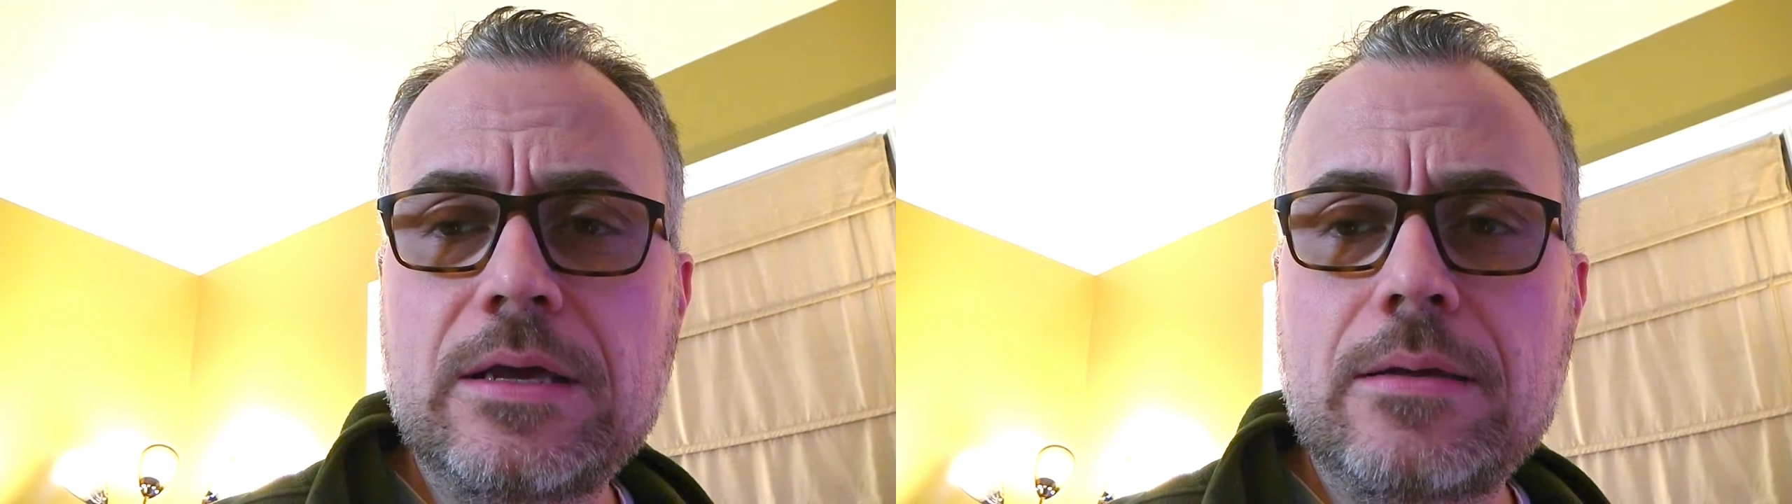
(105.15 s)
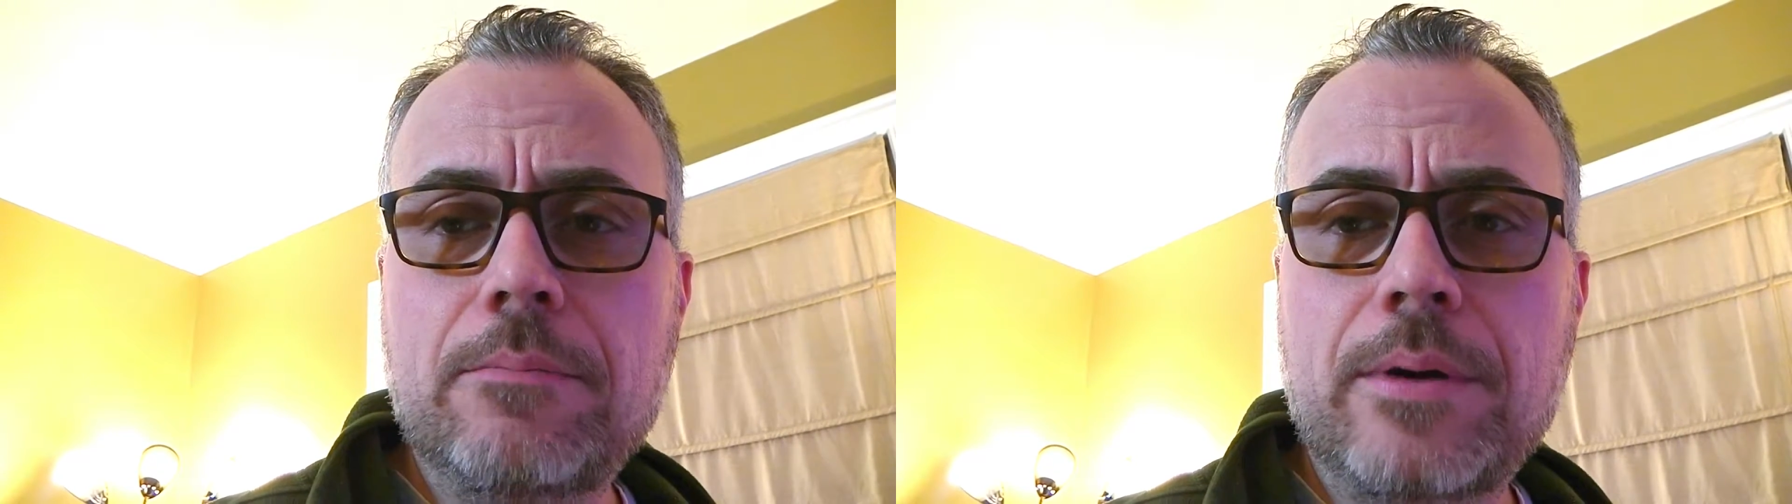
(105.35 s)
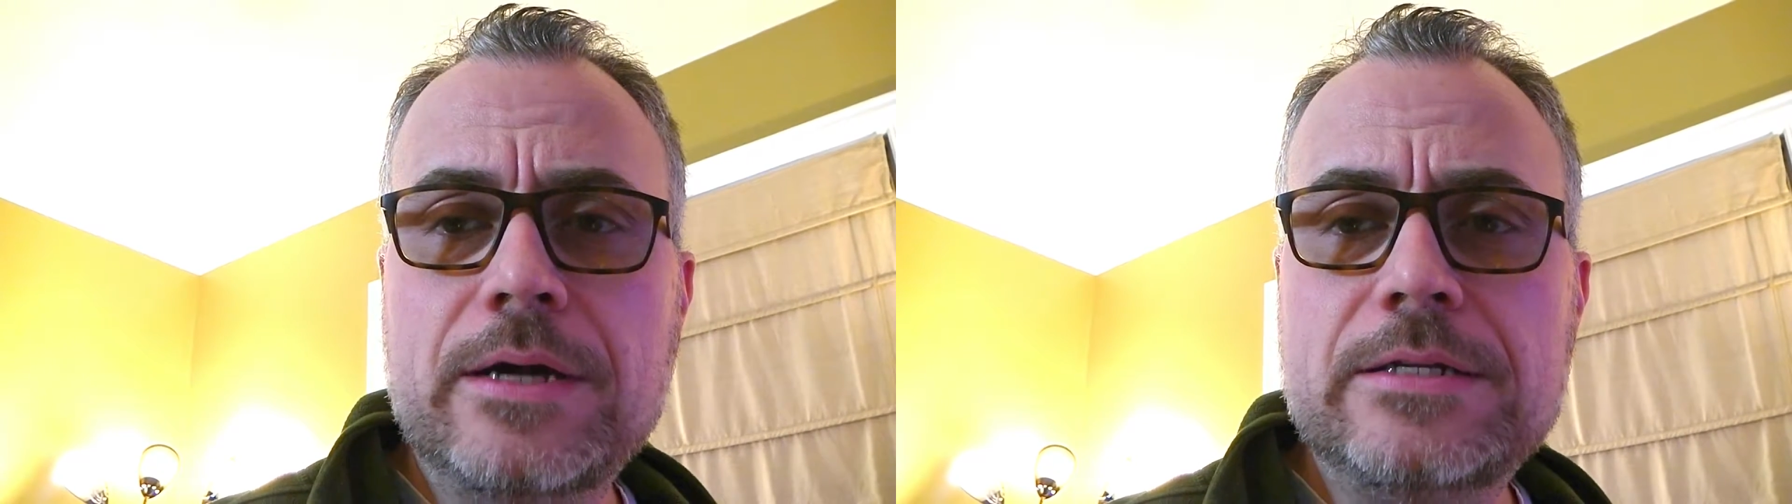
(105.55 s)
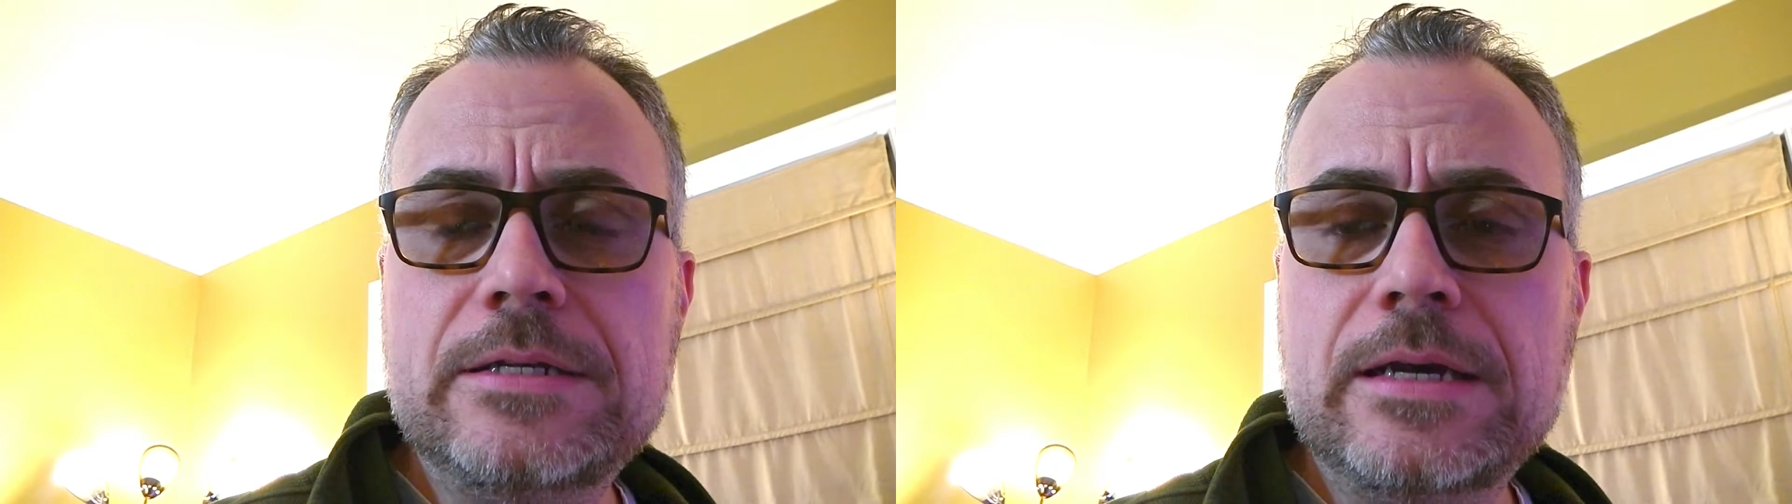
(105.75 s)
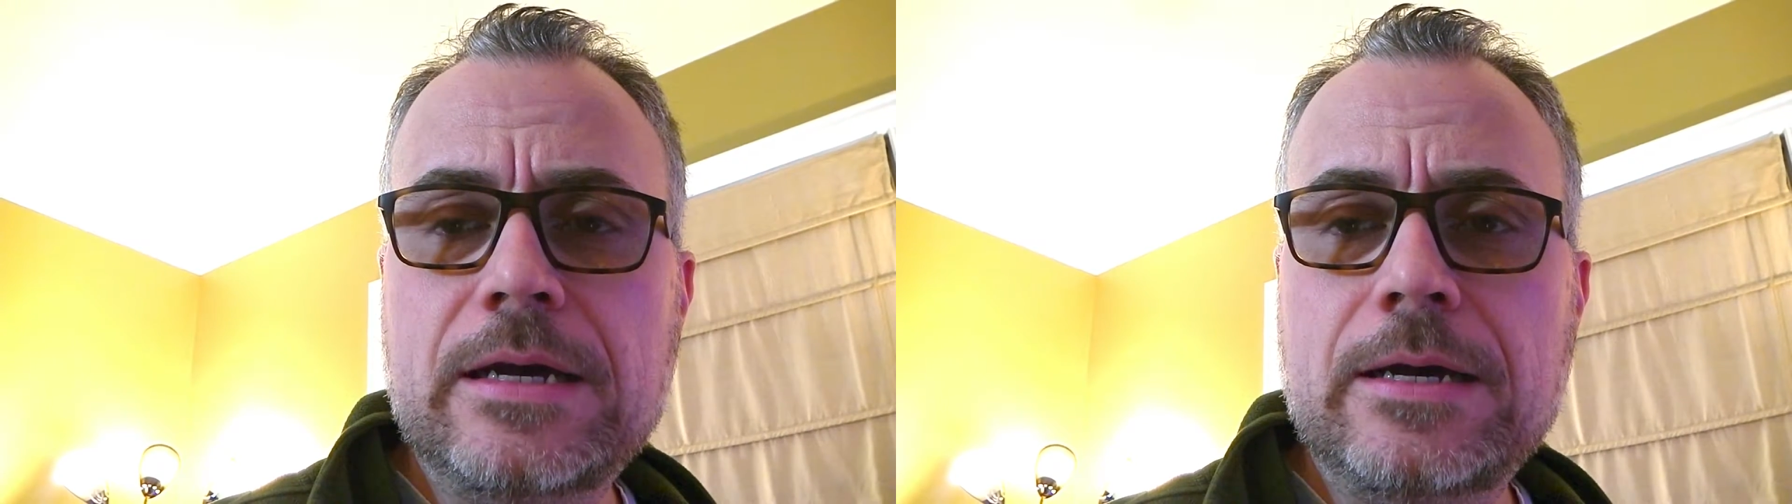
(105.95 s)
But
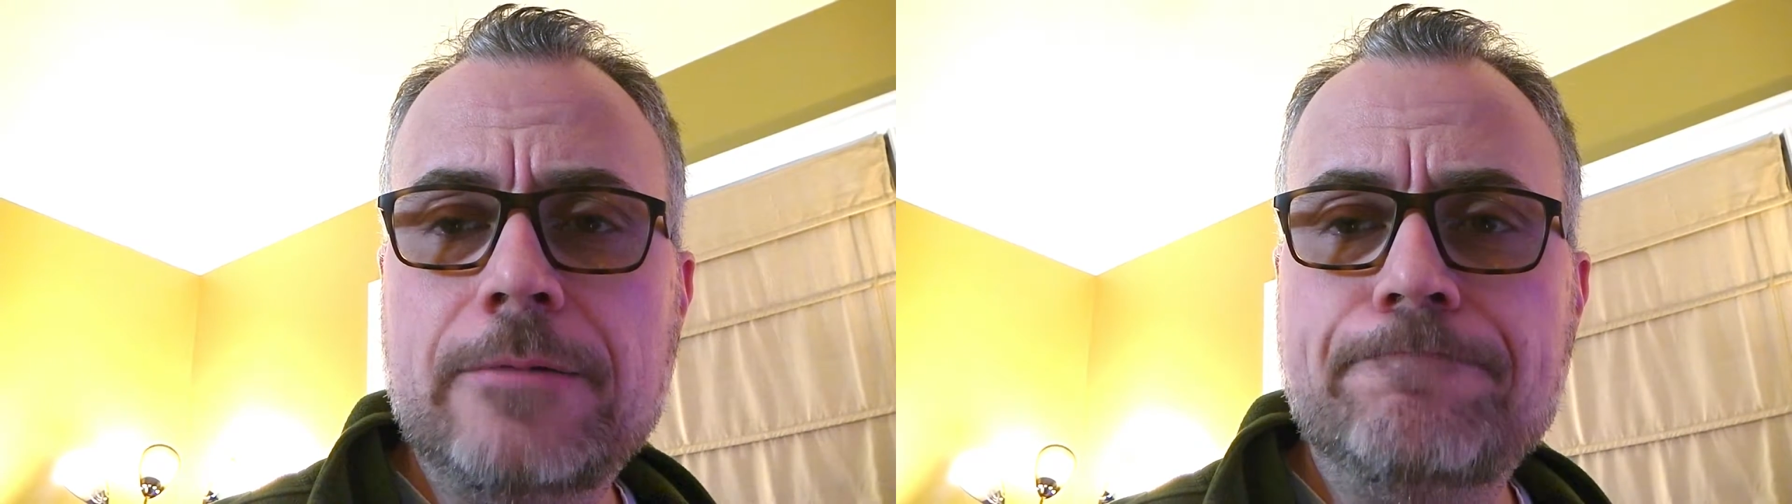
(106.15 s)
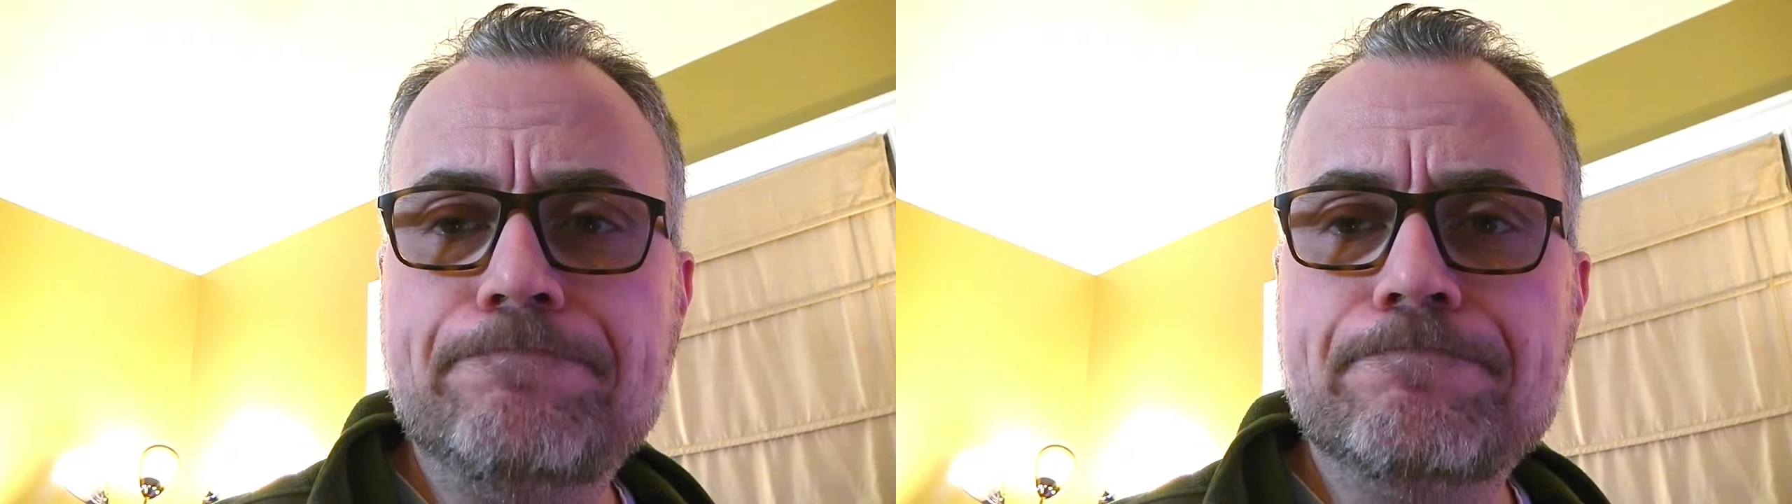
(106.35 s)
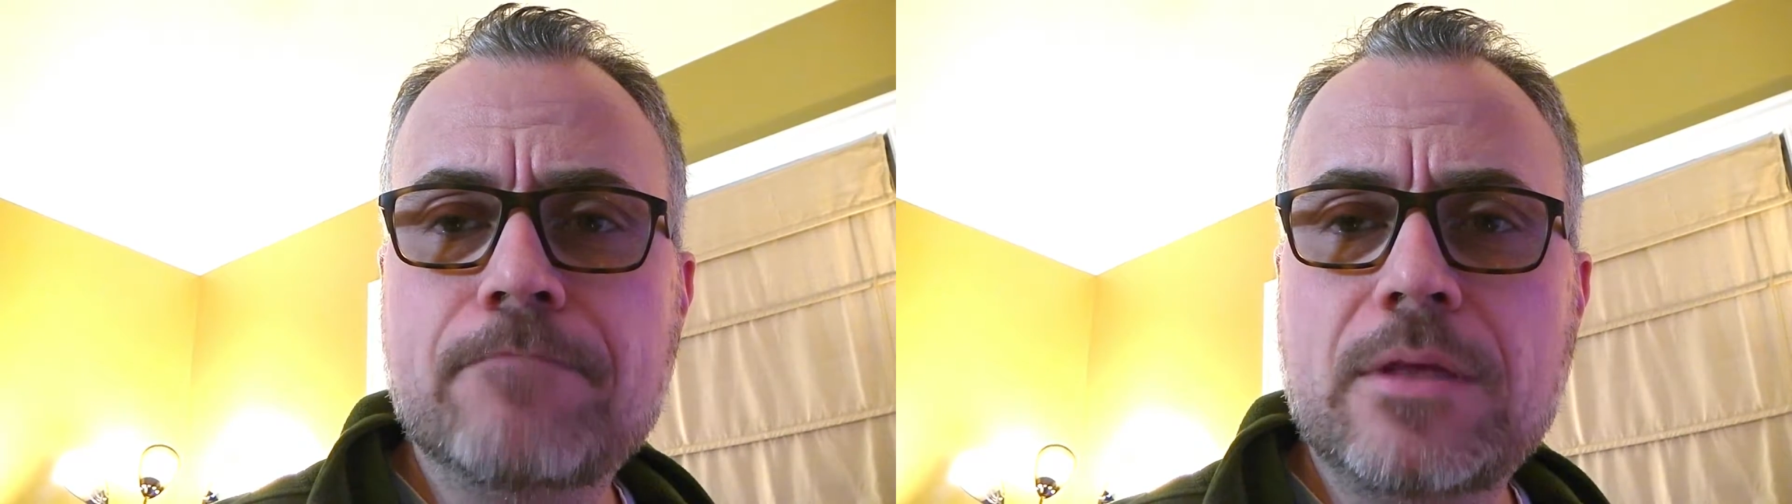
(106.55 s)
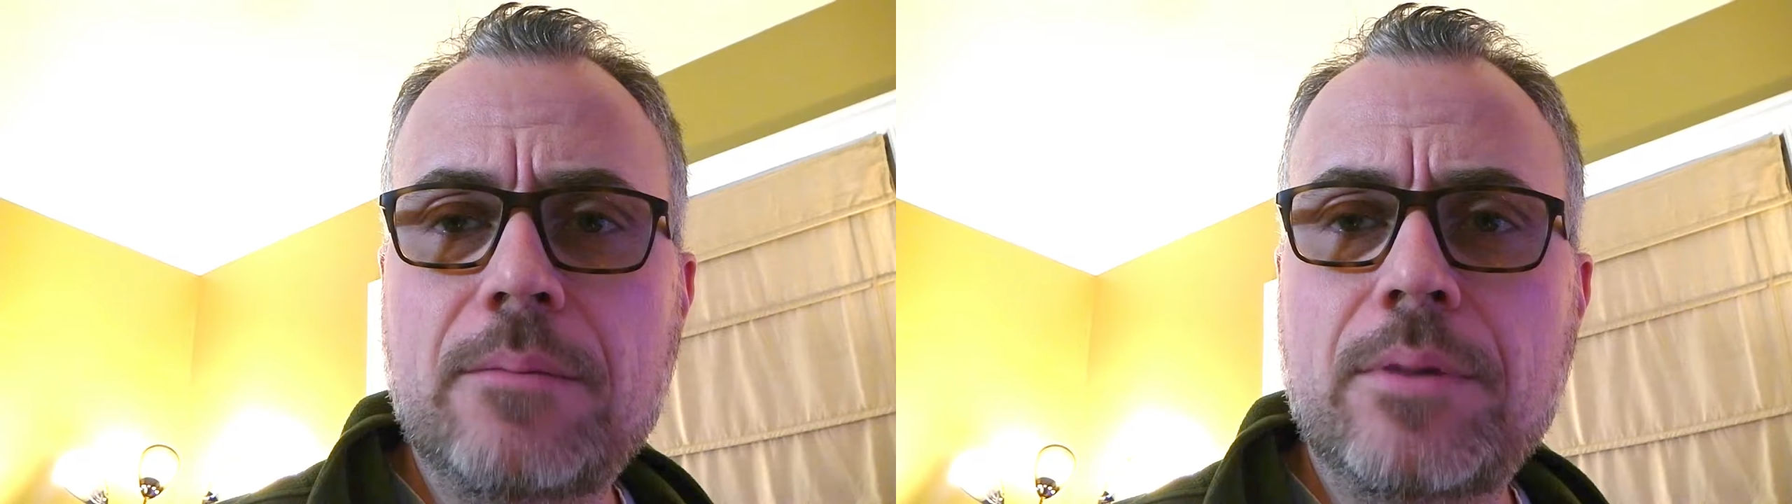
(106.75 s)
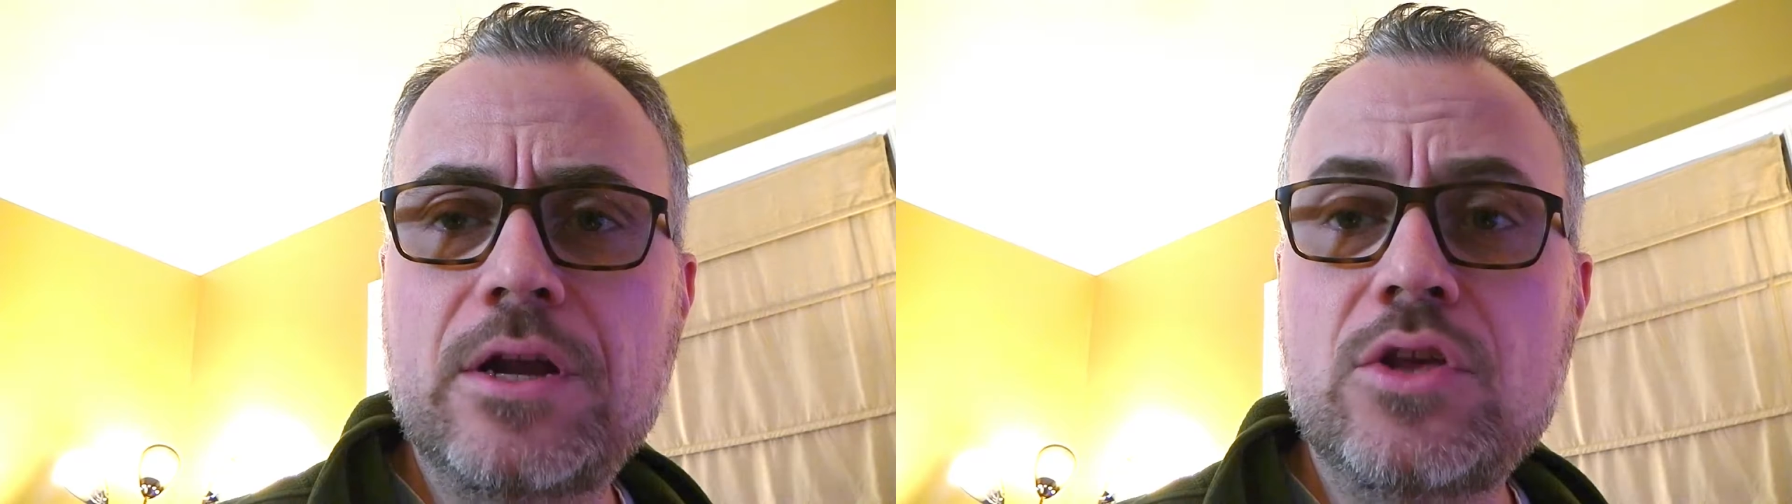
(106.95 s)

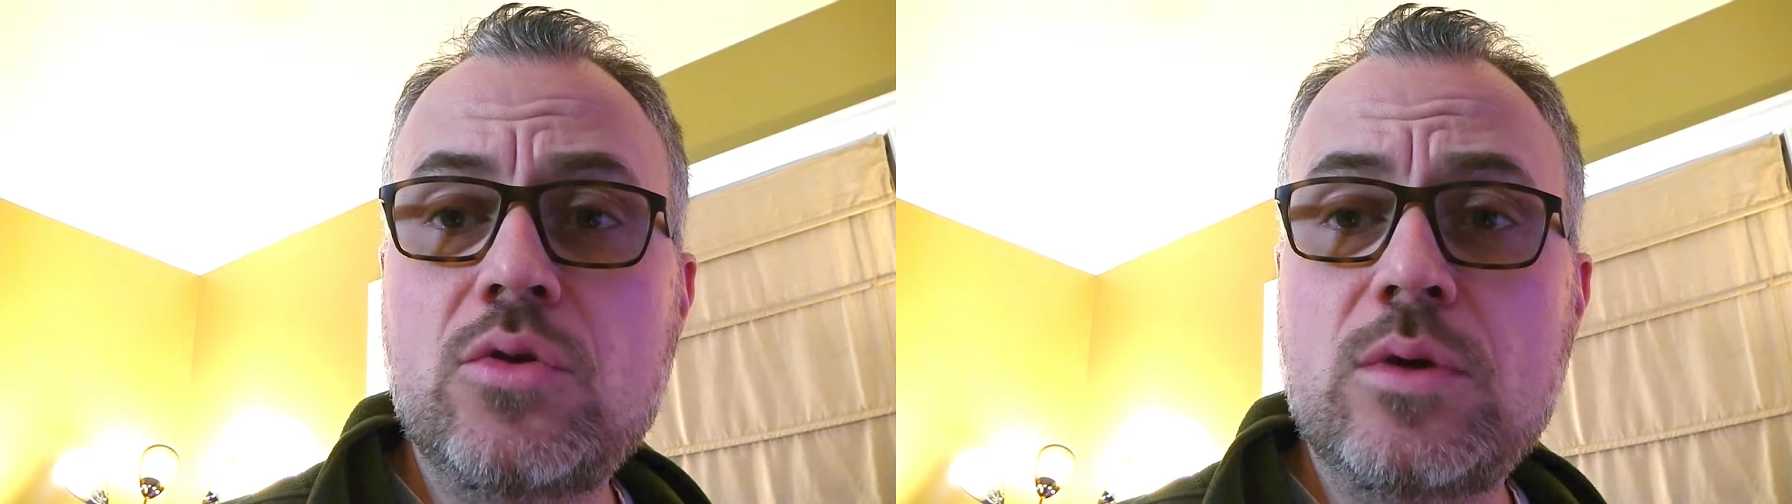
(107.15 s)
you